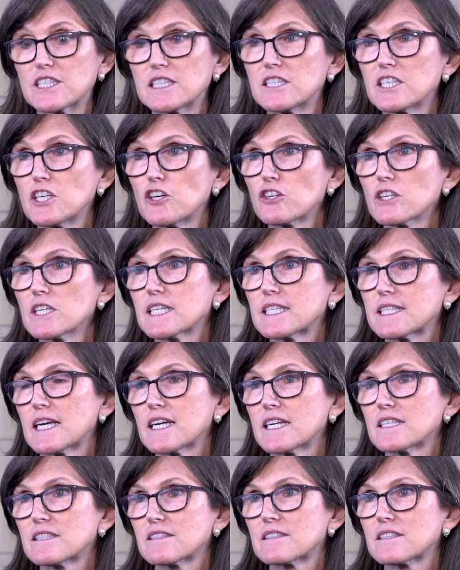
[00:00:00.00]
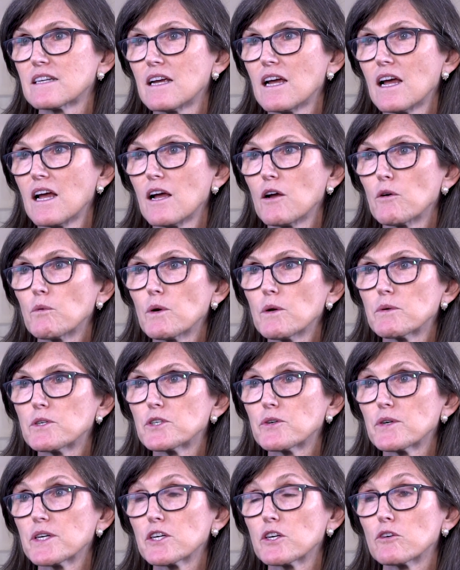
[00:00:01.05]
In the early days, we were
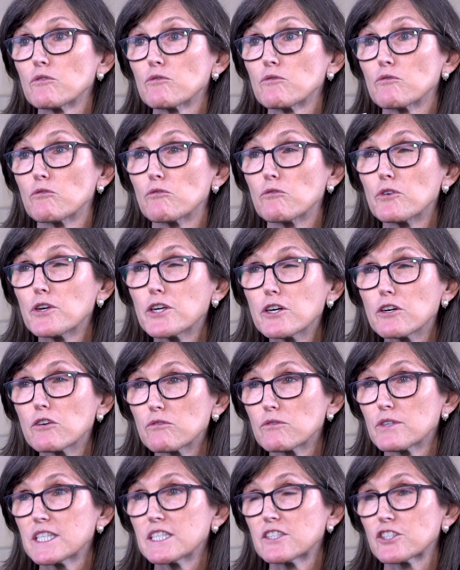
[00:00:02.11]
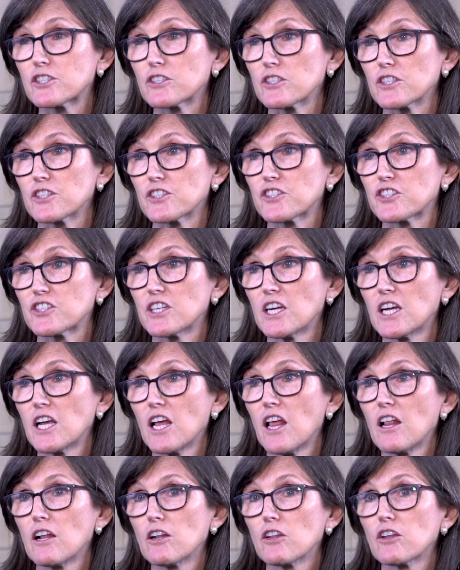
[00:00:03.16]
doing real research,
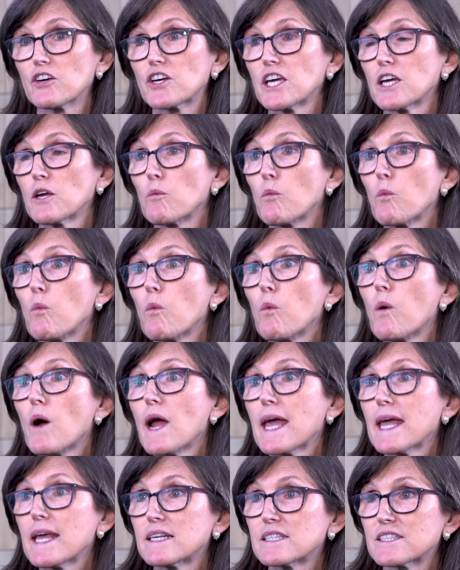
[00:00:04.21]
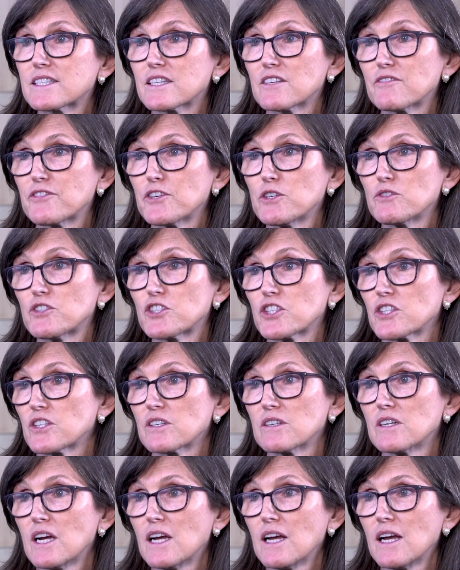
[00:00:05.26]
looking way into the
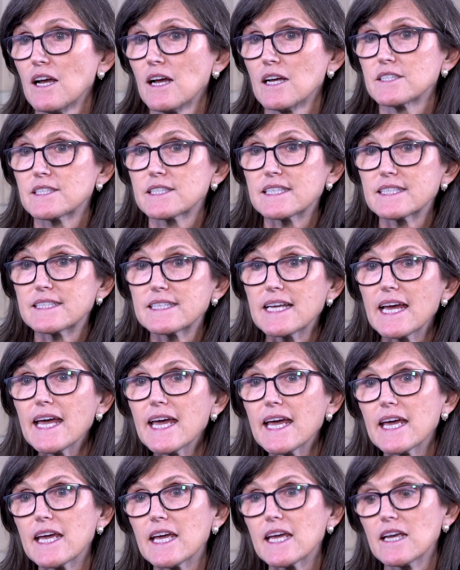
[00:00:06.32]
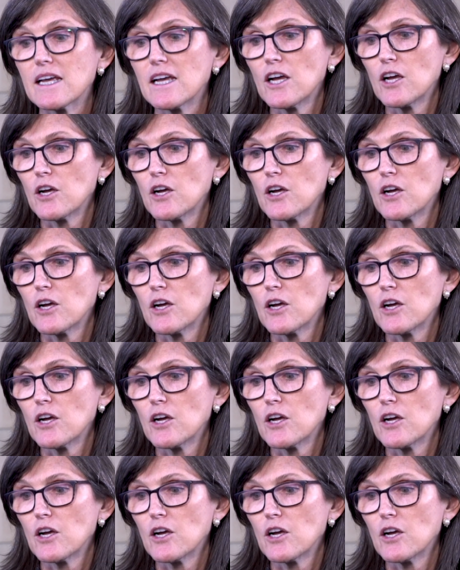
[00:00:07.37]
future. Today,